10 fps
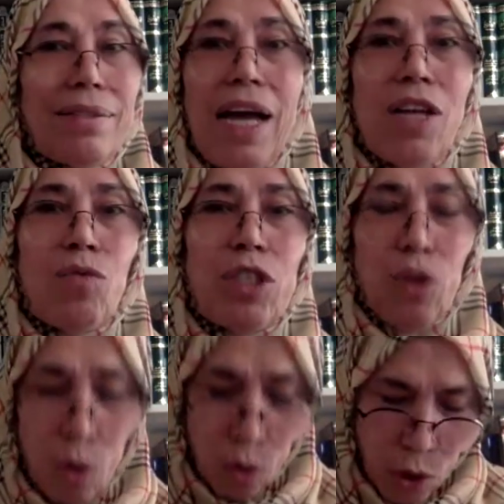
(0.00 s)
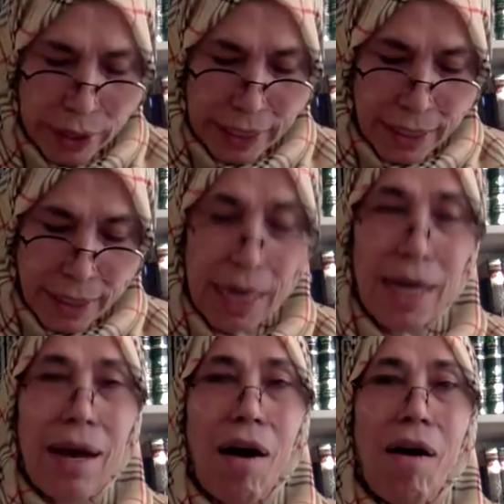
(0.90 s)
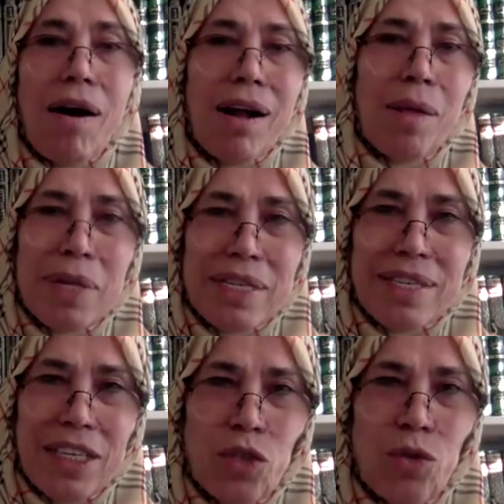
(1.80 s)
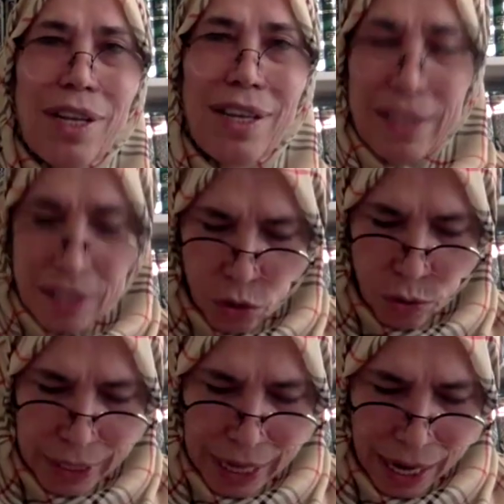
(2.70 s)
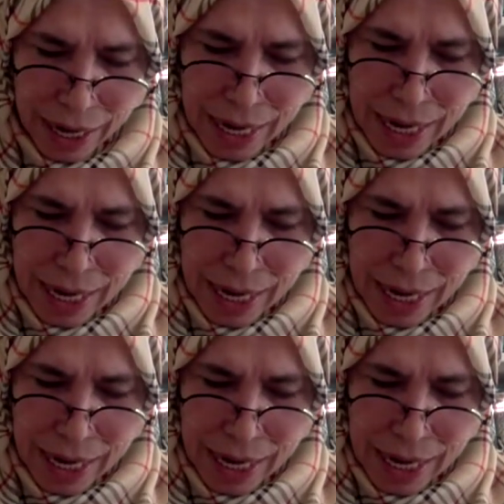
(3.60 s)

done with all this horrible things you do in this dunya.